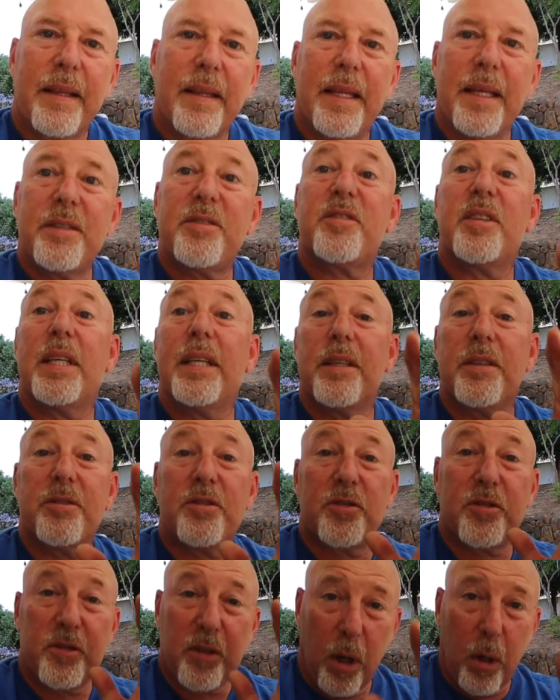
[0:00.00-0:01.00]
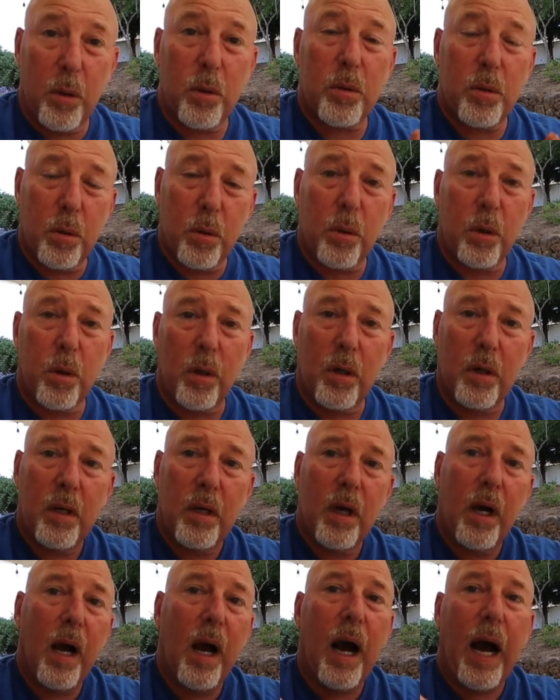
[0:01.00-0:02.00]
This is so cool.
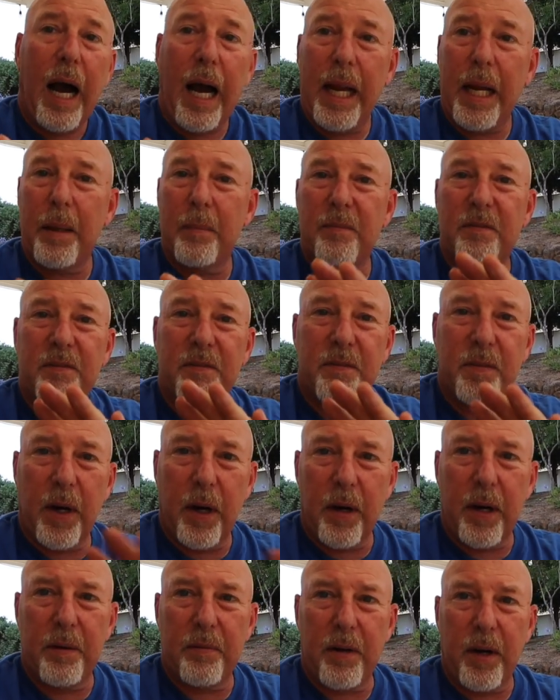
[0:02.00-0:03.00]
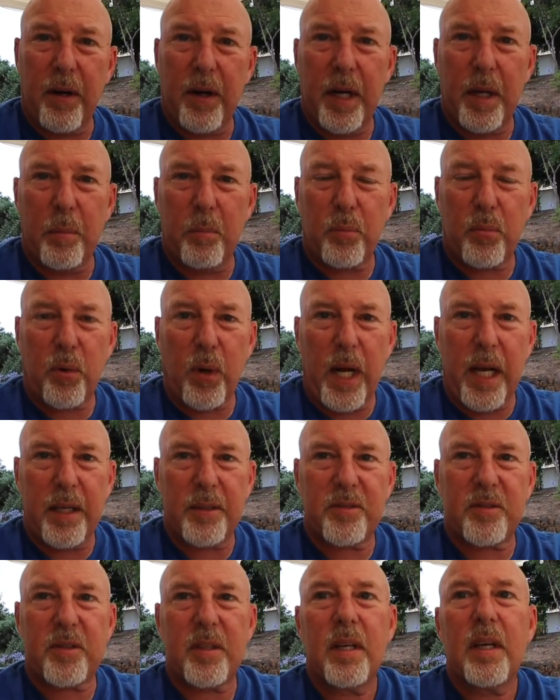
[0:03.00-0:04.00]
I am very, very
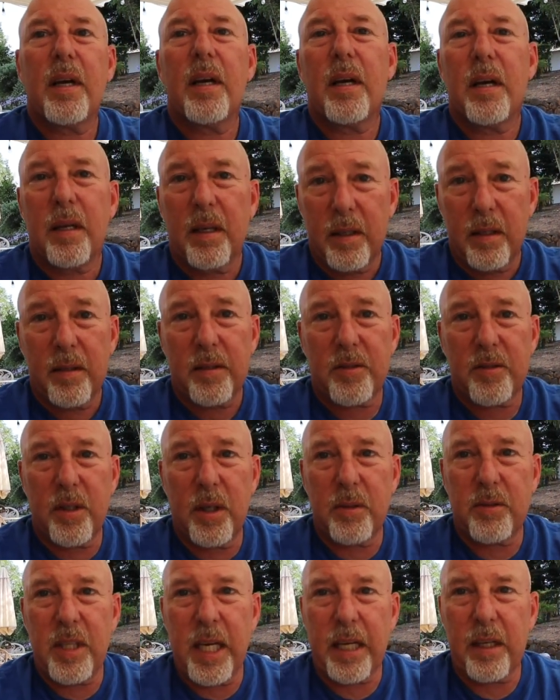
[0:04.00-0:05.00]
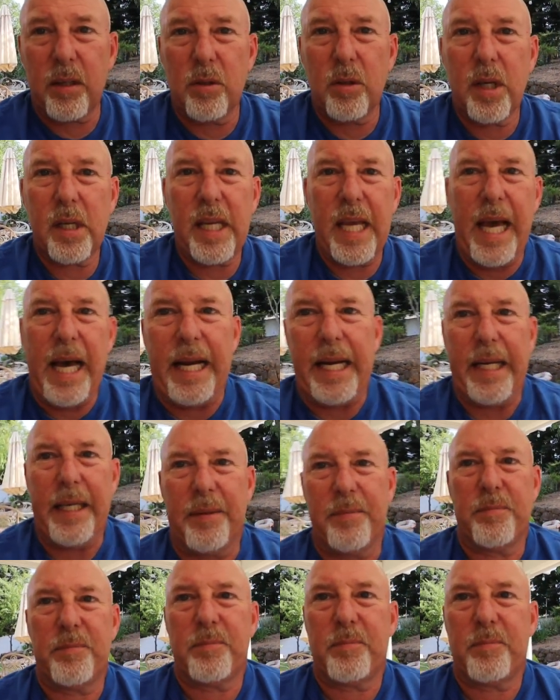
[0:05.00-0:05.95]
impressed. Let's go take a look at it.